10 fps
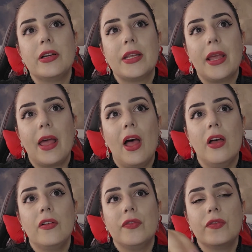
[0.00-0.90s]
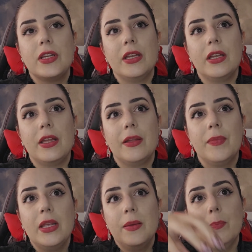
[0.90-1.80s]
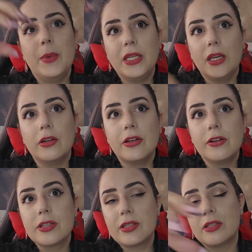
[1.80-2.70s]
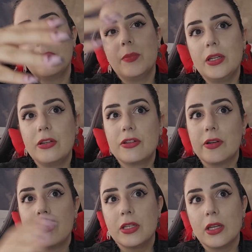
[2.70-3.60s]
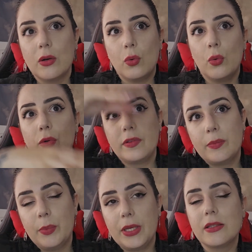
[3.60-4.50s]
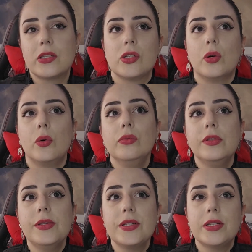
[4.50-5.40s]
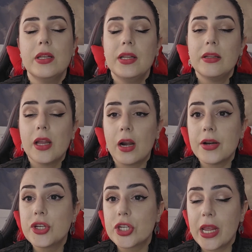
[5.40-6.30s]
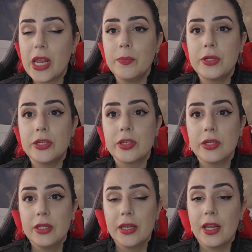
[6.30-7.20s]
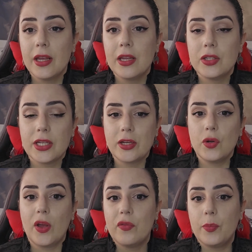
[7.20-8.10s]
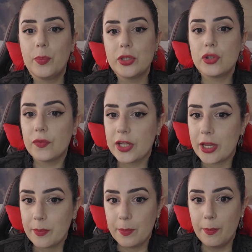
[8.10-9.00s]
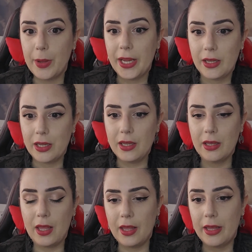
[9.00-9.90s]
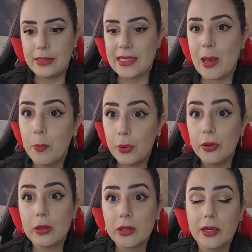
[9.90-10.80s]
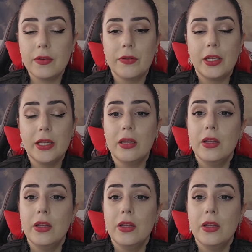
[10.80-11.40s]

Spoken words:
they have the menhirs. The menhirs are the old big stones. They are shaped, and then you have a bunch of them making a temple kind of thing.